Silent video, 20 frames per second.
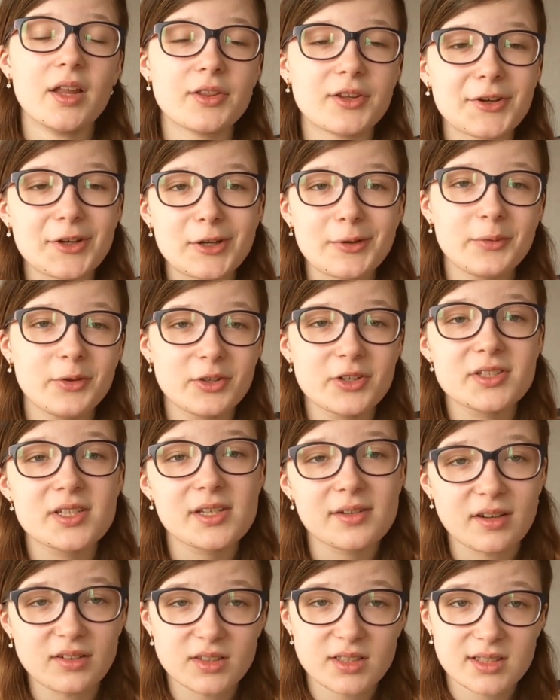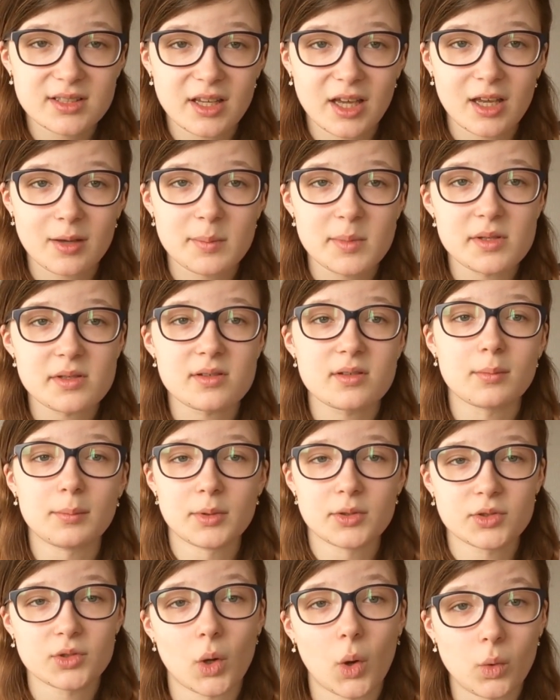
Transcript: The community around this game is the most